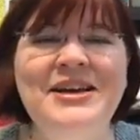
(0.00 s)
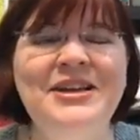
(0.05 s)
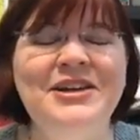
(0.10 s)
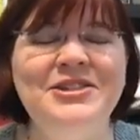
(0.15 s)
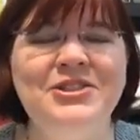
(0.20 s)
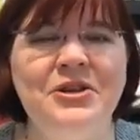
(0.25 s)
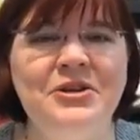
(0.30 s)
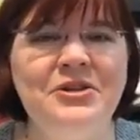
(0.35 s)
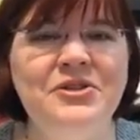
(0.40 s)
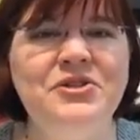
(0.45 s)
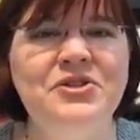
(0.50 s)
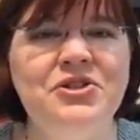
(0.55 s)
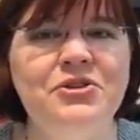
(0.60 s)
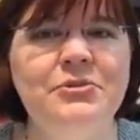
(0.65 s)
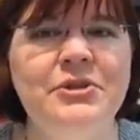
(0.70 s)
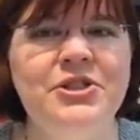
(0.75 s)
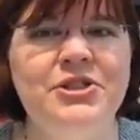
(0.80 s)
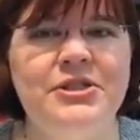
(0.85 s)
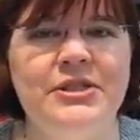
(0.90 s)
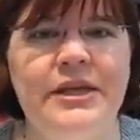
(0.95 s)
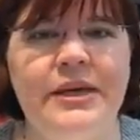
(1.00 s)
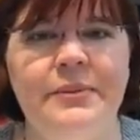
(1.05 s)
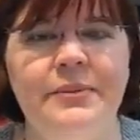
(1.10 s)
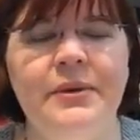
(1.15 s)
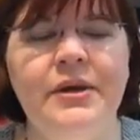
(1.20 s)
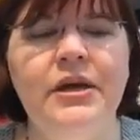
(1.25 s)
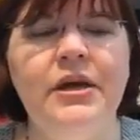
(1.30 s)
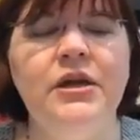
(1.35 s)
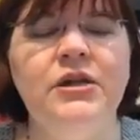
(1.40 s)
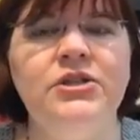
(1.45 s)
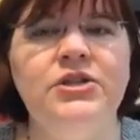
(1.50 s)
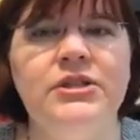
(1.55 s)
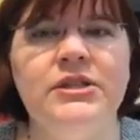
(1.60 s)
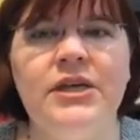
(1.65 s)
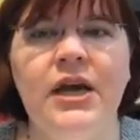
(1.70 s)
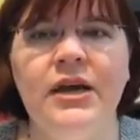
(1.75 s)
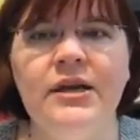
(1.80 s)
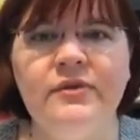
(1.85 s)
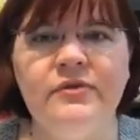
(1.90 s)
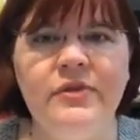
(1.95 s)
don't use too much steam. Just
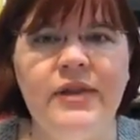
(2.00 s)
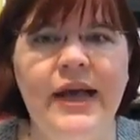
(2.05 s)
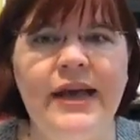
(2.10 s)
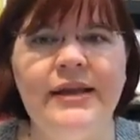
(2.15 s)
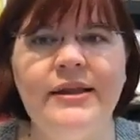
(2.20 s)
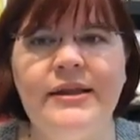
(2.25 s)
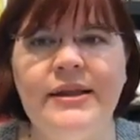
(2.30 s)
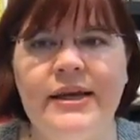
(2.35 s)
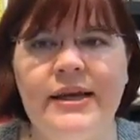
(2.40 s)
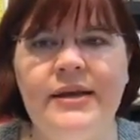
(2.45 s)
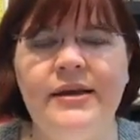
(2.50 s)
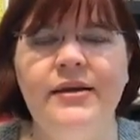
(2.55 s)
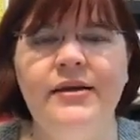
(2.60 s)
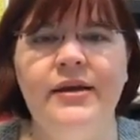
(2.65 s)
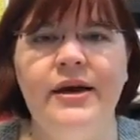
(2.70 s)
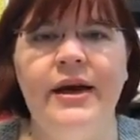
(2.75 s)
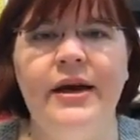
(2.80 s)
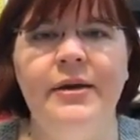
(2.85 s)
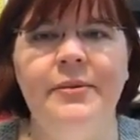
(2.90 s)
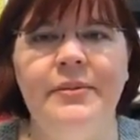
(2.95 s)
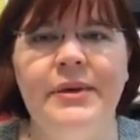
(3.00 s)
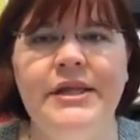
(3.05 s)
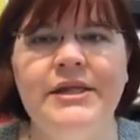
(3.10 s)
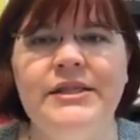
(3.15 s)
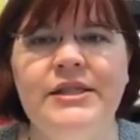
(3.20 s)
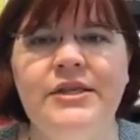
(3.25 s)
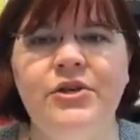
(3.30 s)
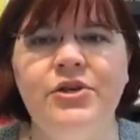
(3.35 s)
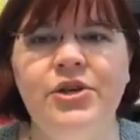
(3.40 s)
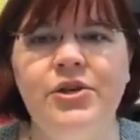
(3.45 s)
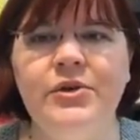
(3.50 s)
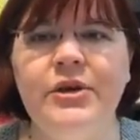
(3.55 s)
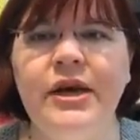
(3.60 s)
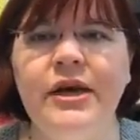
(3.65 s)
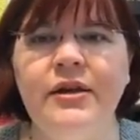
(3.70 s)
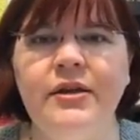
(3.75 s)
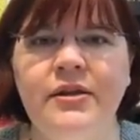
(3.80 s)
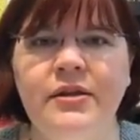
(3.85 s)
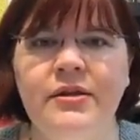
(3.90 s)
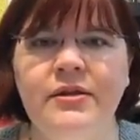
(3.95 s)
kind of lightly um, until you
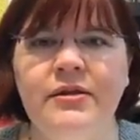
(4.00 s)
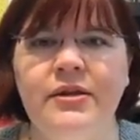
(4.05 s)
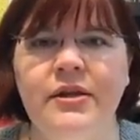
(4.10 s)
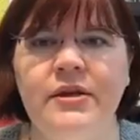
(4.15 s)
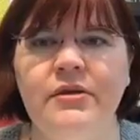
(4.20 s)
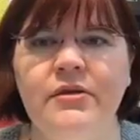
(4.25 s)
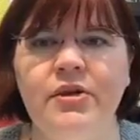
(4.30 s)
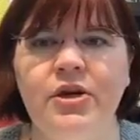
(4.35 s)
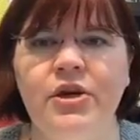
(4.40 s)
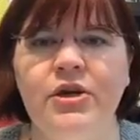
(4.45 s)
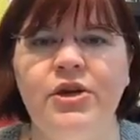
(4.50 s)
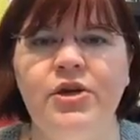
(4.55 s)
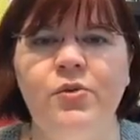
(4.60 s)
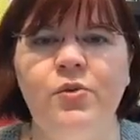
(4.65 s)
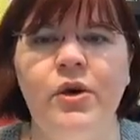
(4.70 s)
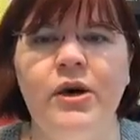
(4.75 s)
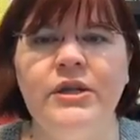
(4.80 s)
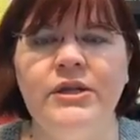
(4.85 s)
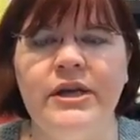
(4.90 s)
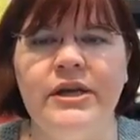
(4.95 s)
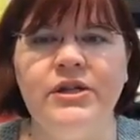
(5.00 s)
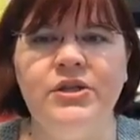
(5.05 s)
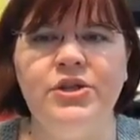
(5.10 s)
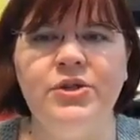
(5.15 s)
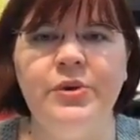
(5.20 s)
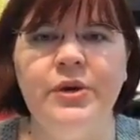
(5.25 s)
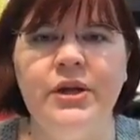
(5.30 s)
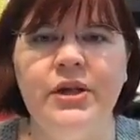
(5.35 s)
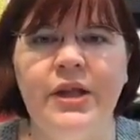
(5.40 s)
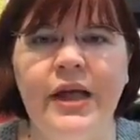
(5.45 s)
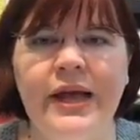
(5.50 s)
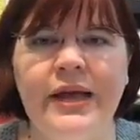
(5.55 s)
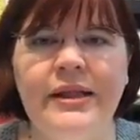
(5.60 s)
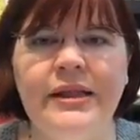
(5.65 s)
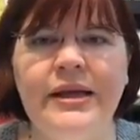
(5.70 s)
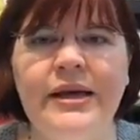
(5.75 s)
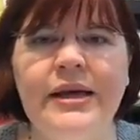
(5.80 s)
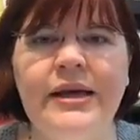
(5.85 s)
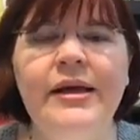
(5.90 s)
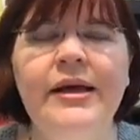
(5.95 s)
get the look you want. Like do it
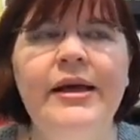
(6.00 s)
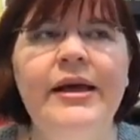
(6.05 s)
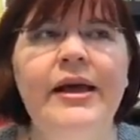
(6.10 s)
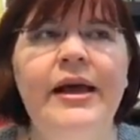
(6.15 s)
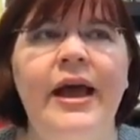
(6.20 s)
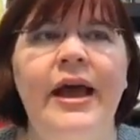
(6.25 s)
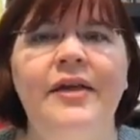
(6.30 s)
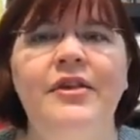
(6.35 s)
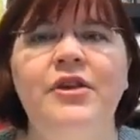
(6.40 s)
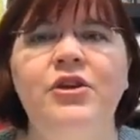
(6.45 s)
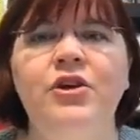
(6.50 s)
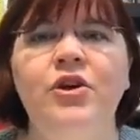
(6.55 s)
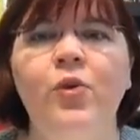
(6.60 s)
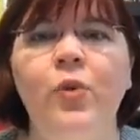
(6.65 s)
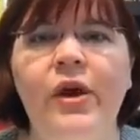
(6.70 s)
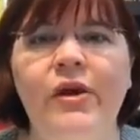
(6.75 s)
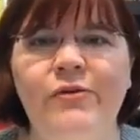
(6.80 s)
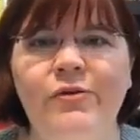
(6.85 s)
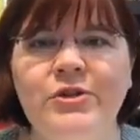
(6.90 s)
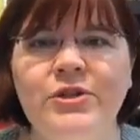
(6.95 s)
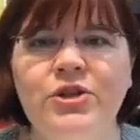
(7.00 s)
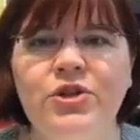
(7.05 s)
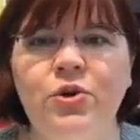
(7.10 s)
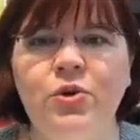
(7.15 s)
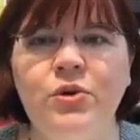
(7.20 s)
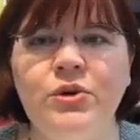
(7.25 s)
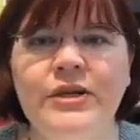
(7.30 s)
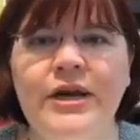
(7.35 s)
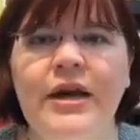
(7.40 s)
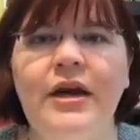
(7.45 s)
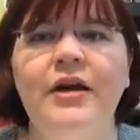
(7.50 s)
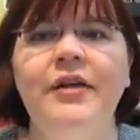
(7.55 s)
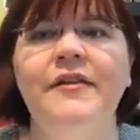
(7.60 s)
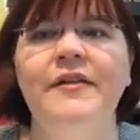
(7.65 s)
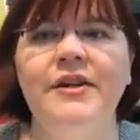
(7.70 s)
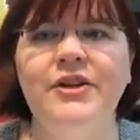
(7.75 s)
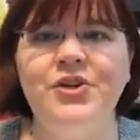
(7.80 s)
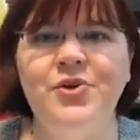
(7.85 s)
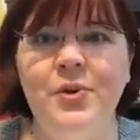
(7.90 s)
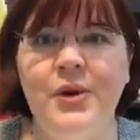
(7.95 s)
lightly, and then you can wait for it to cool down, and
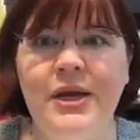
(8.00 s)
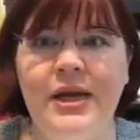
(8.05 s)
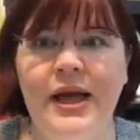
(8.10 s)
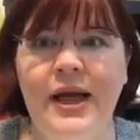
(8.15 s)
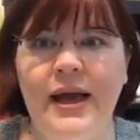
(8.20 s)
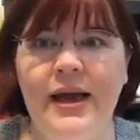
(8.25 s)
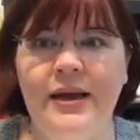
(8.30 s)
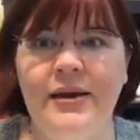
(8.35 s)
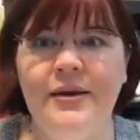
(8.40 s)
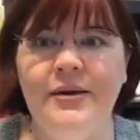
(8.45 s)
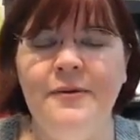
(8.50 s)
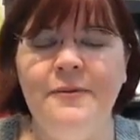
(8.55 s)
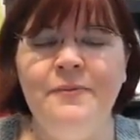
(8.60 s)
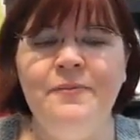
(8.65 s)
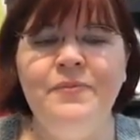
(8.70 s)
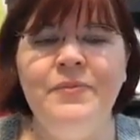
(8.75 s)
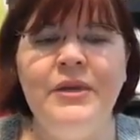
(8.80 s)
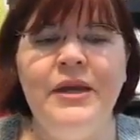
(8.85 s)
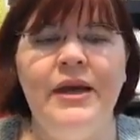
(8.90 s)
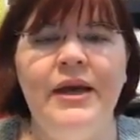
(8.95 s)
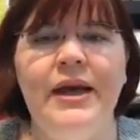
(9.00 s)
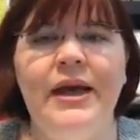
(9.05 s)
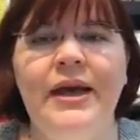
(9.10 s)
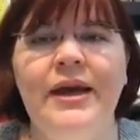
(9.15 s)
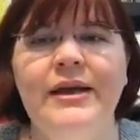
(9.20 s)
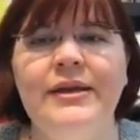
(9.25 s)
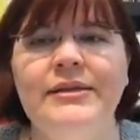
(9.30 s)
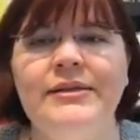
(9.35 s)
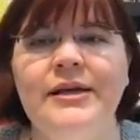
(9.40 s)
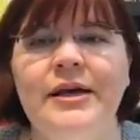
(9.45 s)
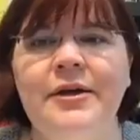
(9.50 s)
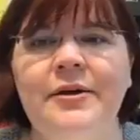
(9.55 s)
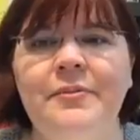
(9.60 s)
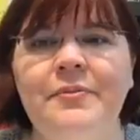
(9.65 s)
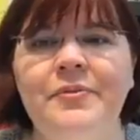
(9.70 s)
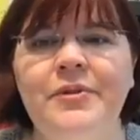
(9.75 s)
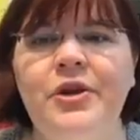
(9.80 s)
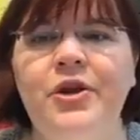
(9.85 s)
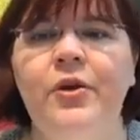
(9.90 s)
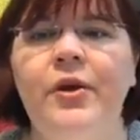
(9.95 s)
then do it again. And
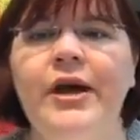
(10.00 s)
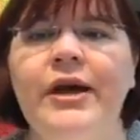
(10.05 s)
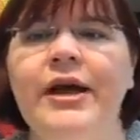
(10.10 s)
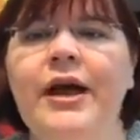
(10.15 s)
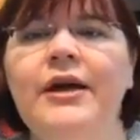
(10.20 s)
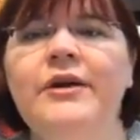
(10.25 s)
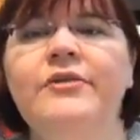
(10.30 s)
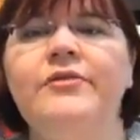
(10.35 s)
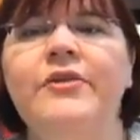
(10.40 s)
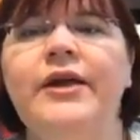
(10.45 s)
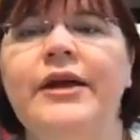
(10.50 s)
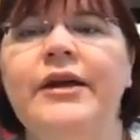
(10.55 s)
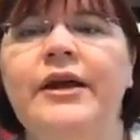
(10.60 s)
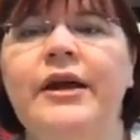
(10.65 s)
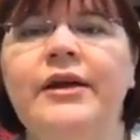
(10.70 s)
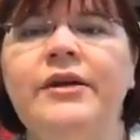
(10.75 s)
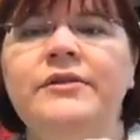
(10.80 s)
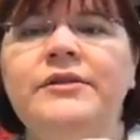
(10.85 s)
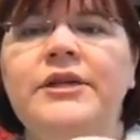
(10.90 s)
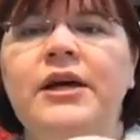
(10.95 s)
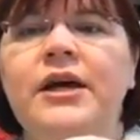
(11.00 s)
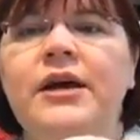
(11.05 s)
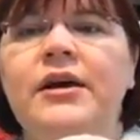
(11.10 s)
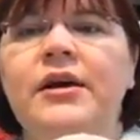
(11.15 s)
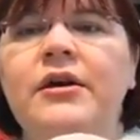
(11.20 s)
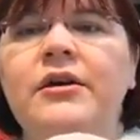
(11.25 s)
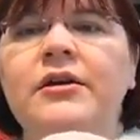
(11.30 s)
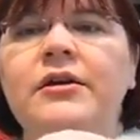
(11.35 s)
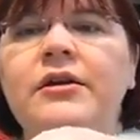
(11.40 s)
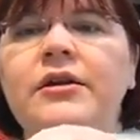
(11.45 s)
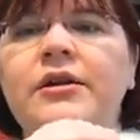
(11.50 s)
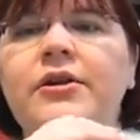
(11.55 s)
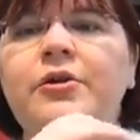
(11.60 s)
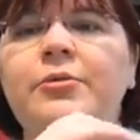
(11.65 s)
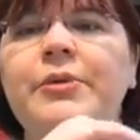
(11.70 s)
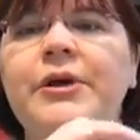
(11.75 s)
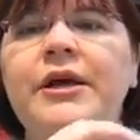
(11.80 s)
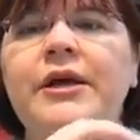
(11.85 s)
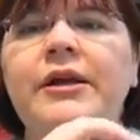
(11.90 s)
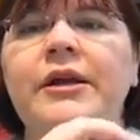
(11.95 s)
um, you know, I kind of like kind of tug on it a little
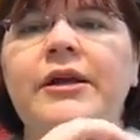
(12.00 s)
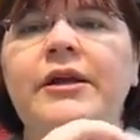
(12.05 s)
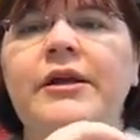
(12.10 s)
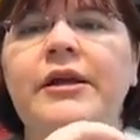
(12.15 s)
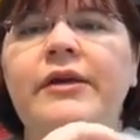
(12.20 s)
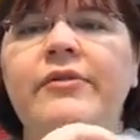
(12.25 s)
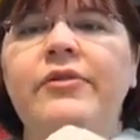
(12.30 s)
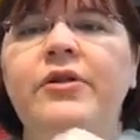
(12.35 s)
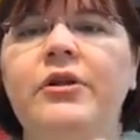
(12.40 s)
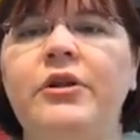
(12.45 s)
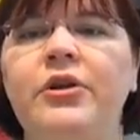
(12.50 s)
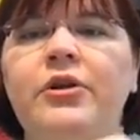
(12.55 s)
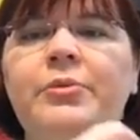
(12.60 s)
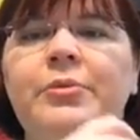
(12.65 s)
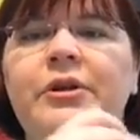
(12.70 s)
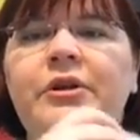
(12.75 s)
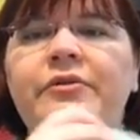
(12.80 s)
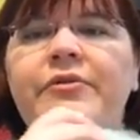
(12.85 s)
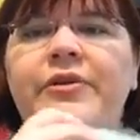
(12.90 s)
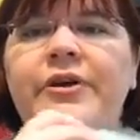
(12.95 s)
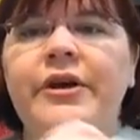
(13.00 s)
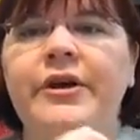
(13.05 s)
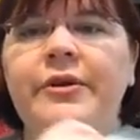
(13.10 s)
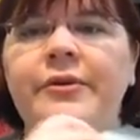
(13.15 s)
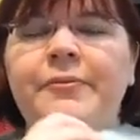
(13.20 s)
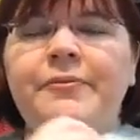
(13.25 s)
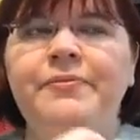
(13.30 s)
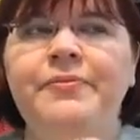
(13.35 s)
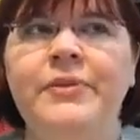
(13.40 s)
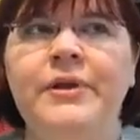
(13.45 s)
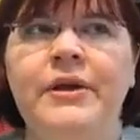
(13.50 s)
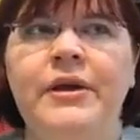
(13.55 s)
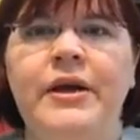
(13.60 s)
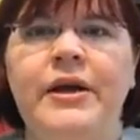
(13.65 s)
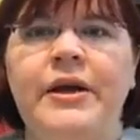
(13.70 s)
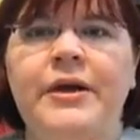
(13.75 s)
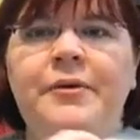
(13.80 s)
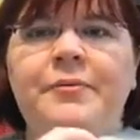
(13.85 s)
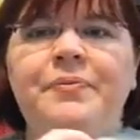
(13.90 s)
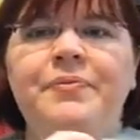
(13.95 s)
bit and give it a little bit of a
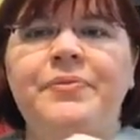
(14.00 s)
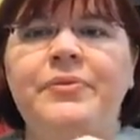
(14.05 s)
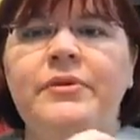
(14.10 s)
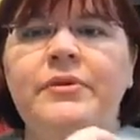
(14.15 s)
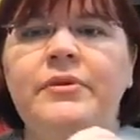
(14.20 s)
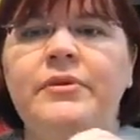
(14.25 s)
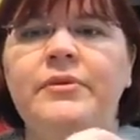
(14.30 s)
um,